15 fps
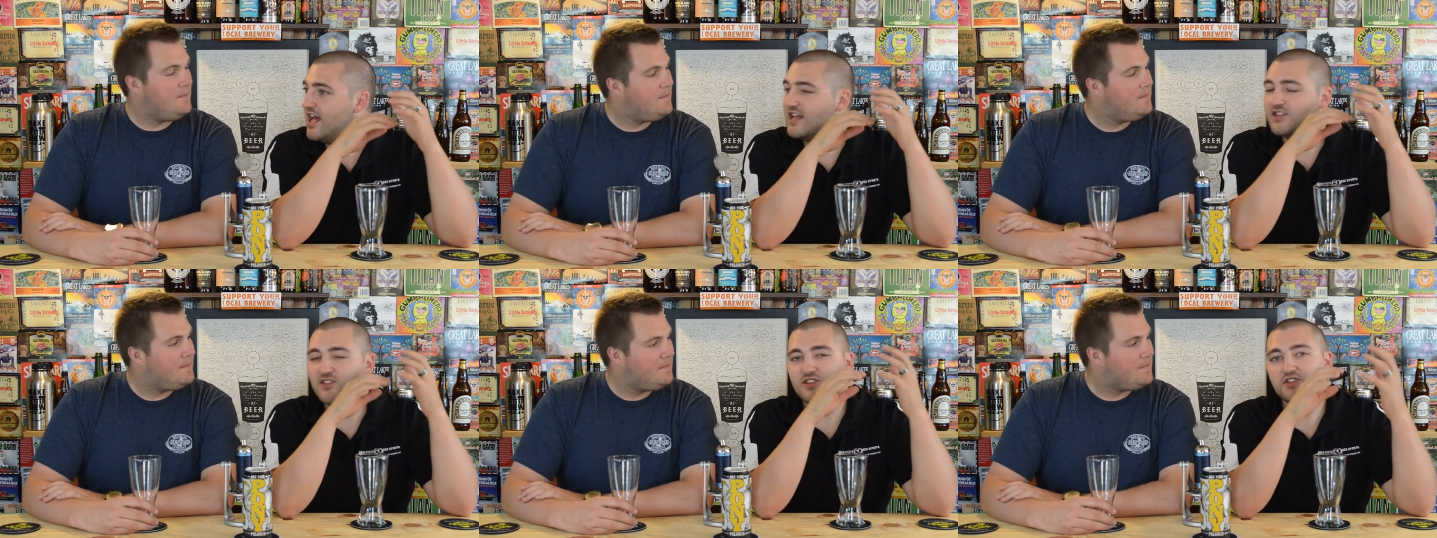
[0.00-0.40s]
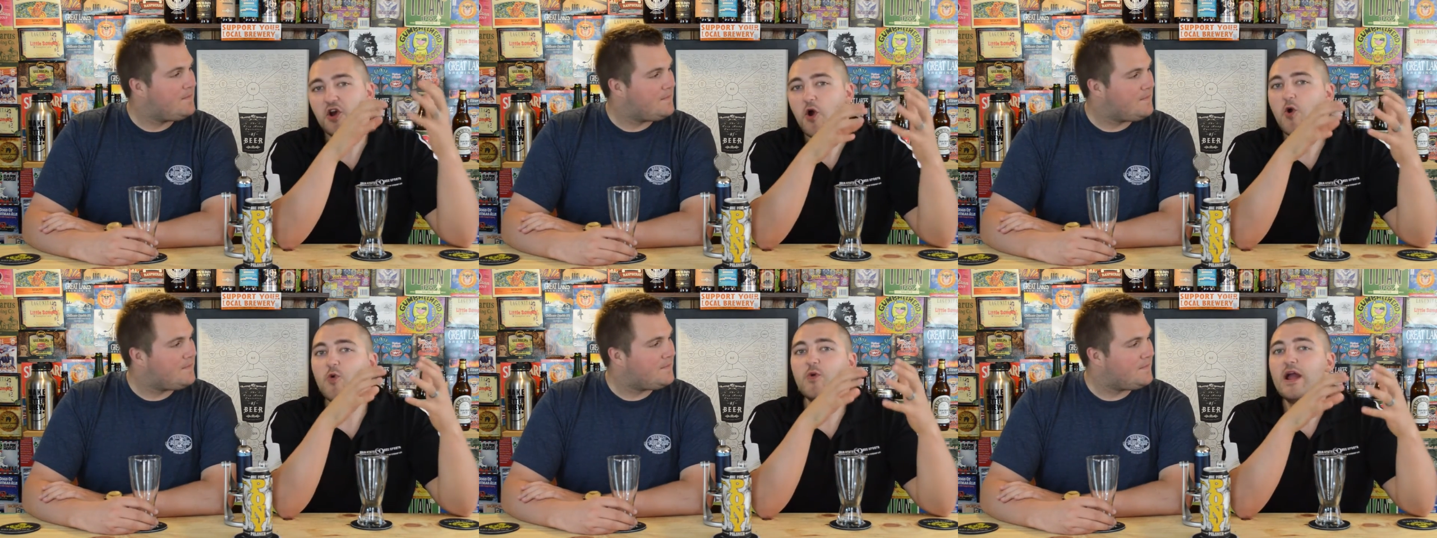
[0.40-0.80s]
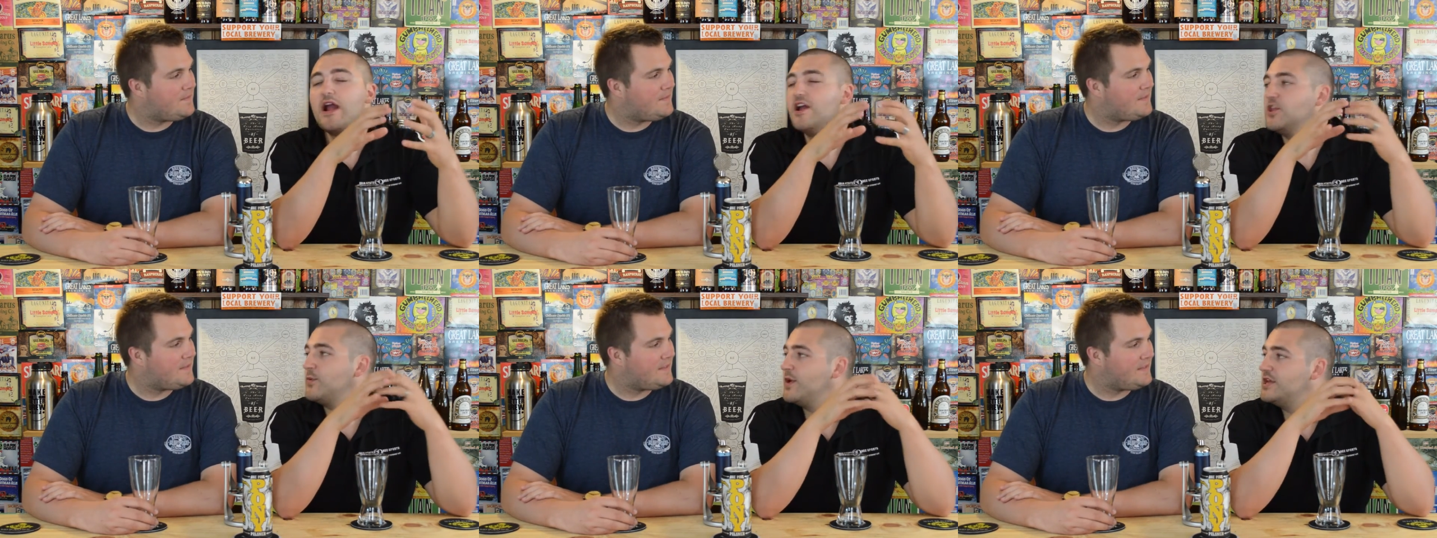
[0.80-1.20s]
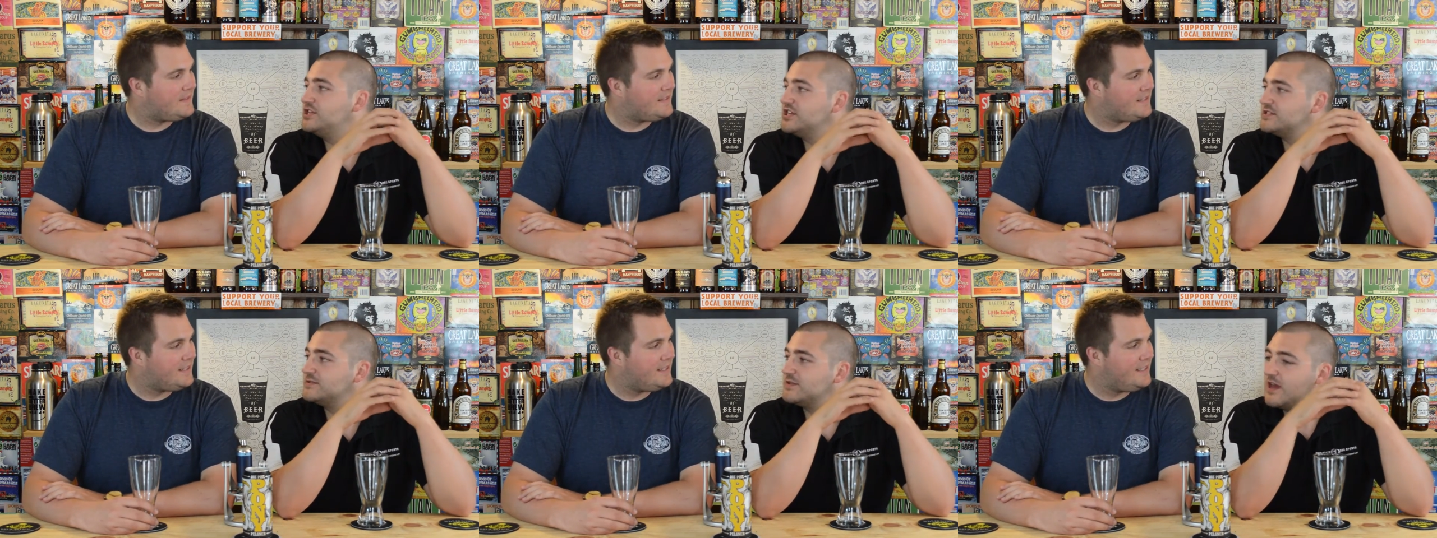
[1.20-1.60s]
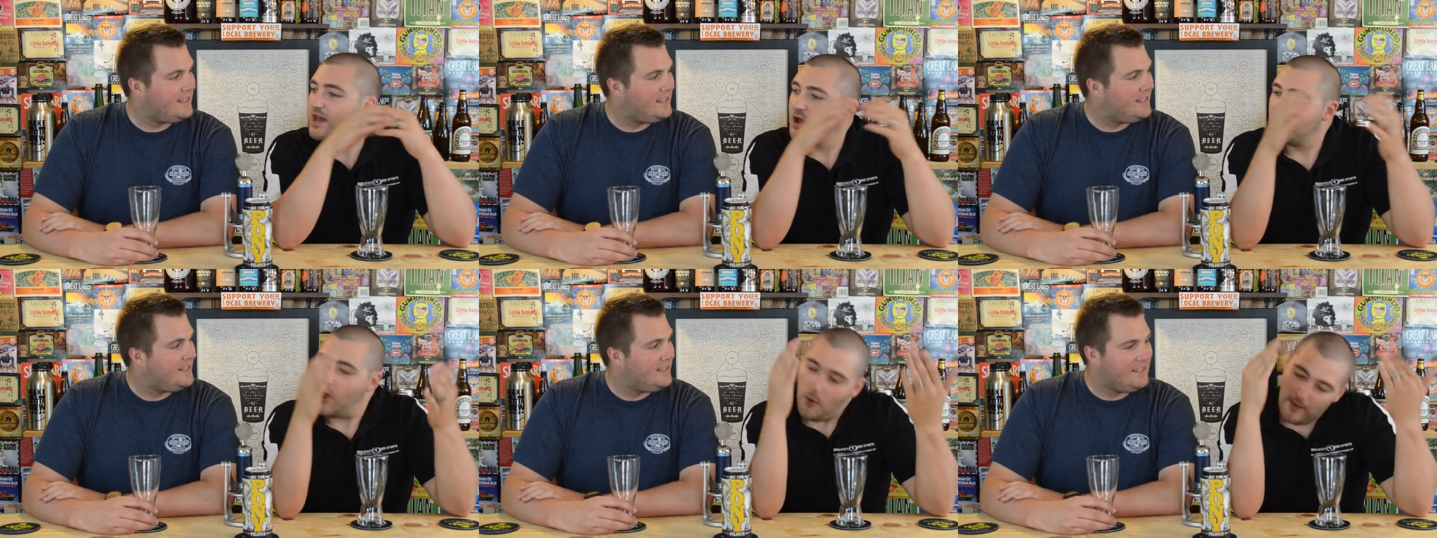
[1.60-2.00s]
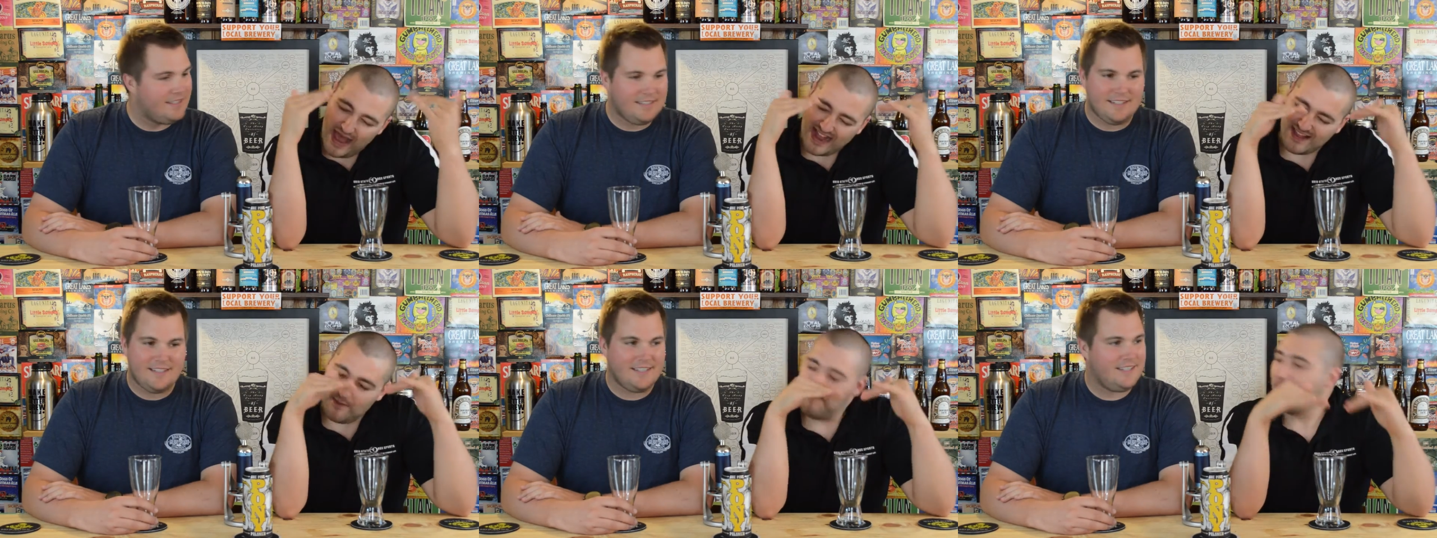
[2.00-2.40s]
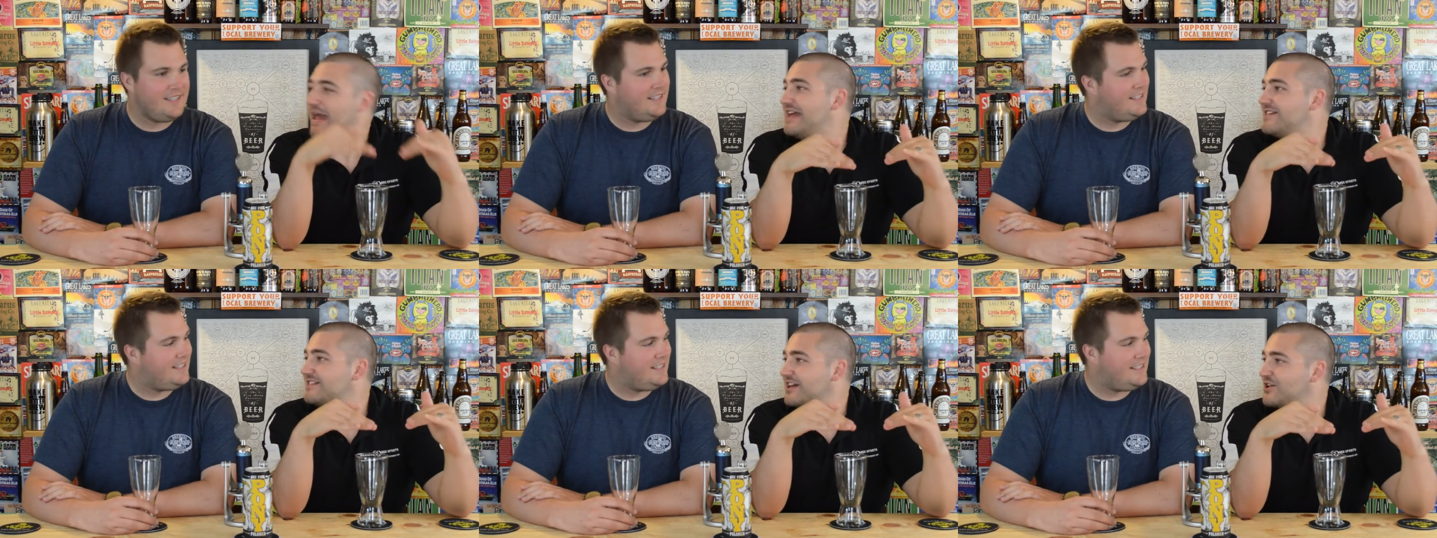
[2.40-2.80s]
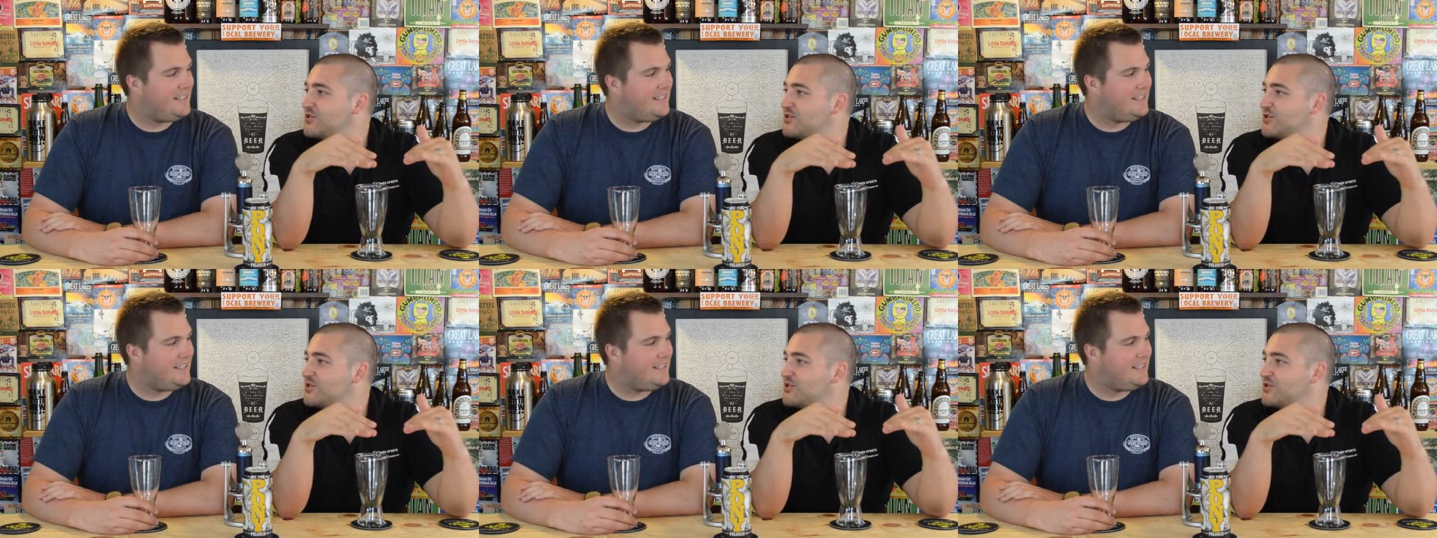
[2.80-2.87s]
Speaker 1: It's so rare that we just go back to basics.